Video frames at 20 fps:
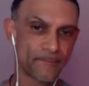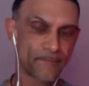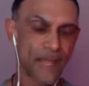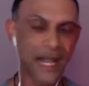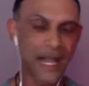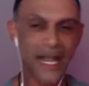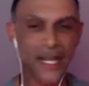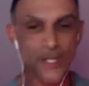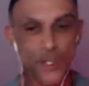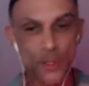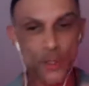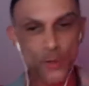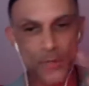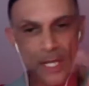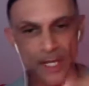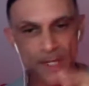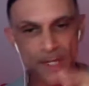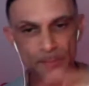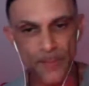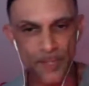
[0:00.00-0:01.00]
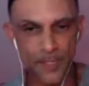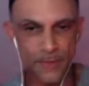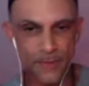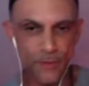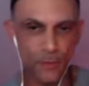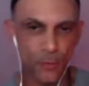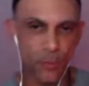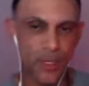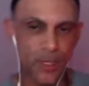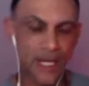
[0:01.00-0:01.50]
Are you going to be the
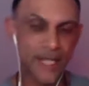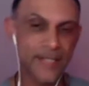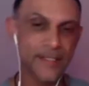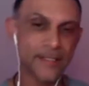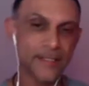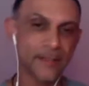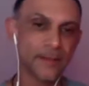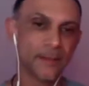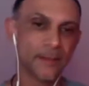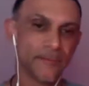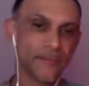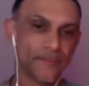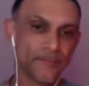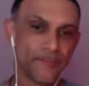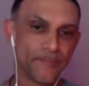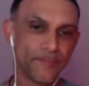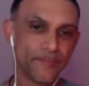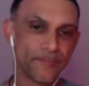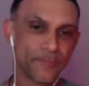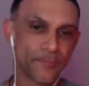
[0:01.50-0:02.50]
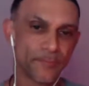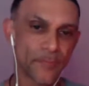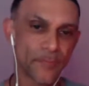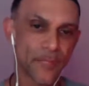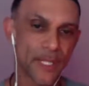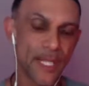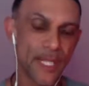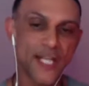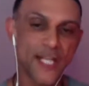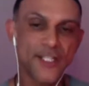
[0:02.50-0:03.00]
one?
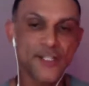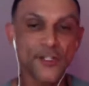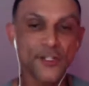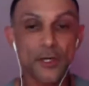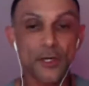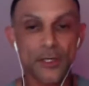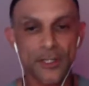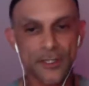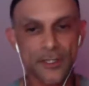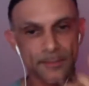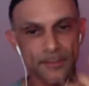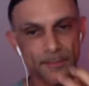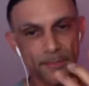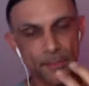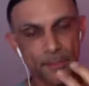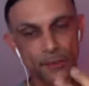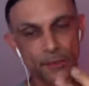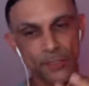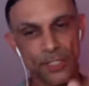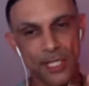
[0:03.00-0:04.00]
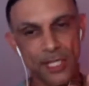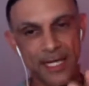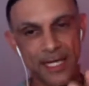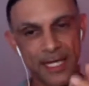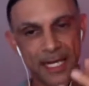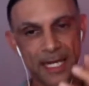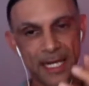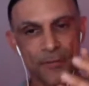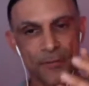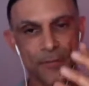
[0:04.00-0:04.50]
It's trying to check
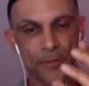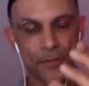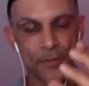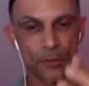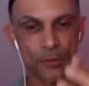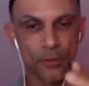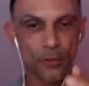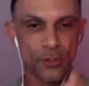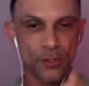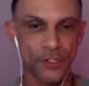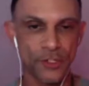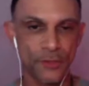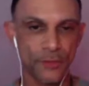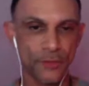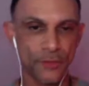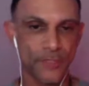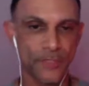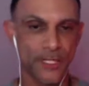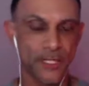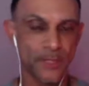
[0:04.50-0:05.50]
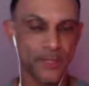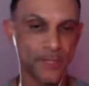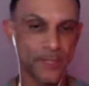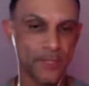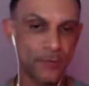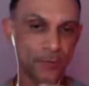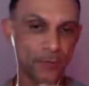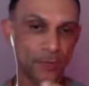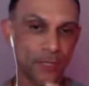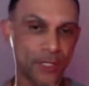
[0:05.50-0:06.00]
in with your story that you've
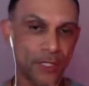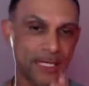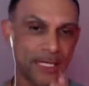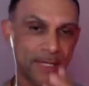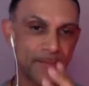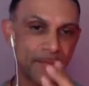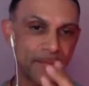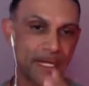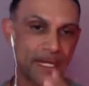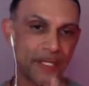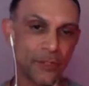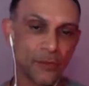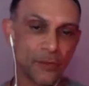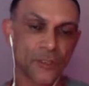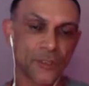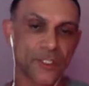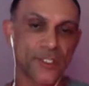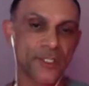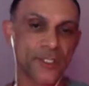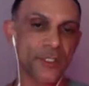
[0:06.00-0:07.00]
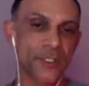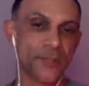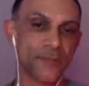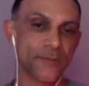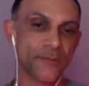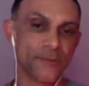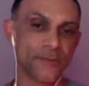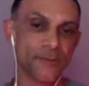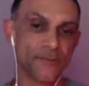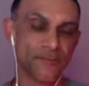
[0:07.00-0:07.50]
been writing about
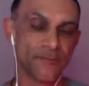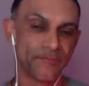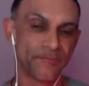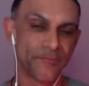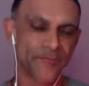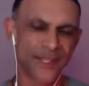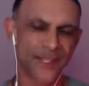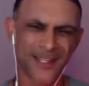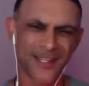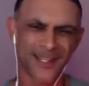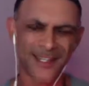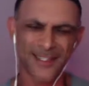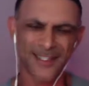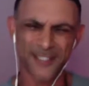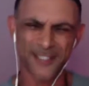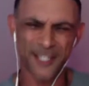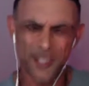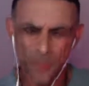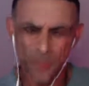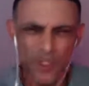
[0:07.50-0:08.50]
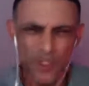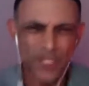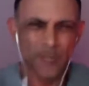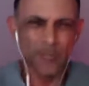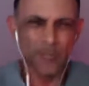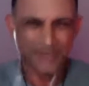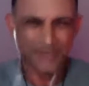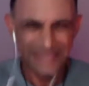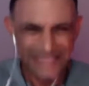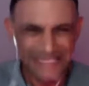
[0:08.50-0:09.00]
yourself. Do you want to
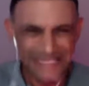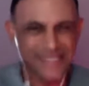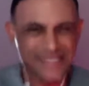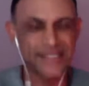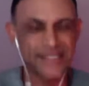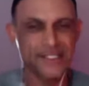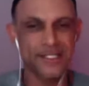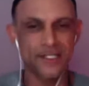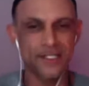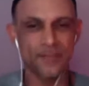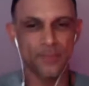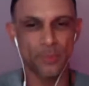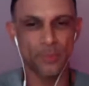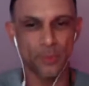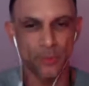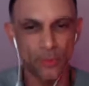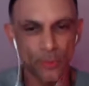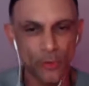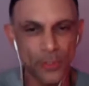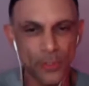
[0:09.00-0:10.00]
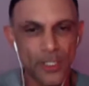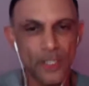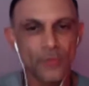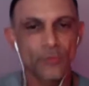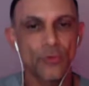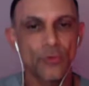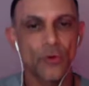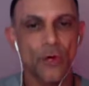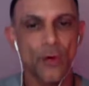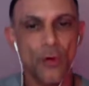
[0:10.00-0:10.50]
play this supporting
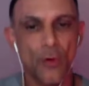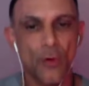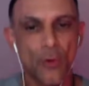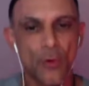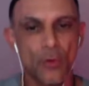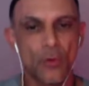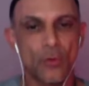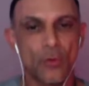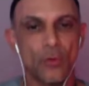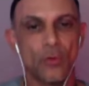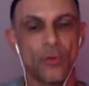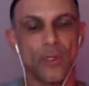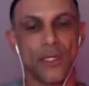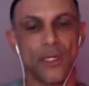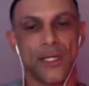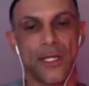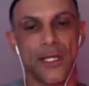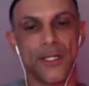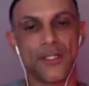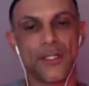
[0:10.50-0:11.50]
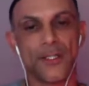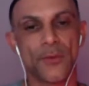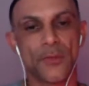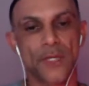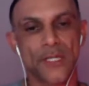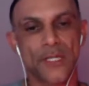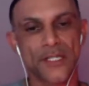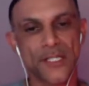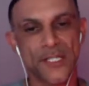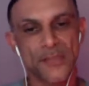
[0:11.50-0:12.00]
role? Do you want to
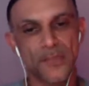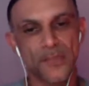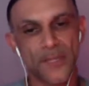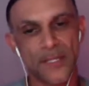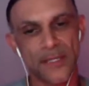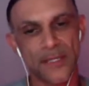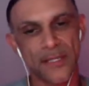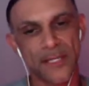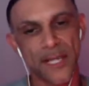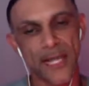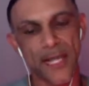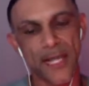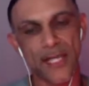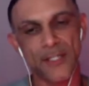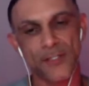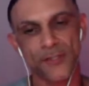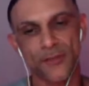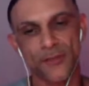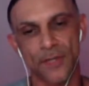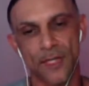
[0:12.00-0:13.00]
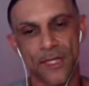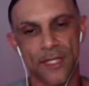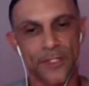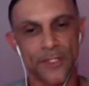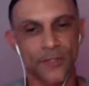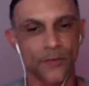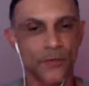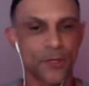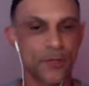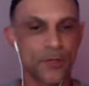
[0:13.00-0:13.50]
just be the extra in
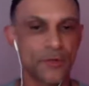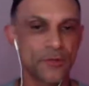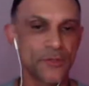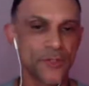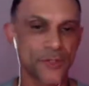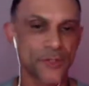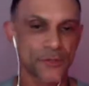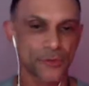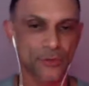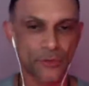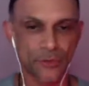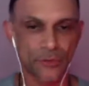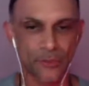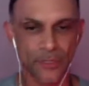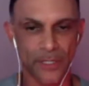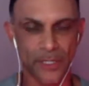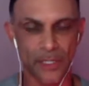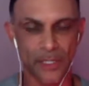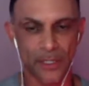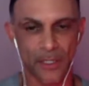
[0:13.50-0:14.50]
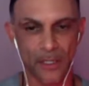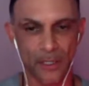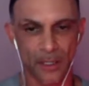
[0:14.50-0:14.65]
your own story?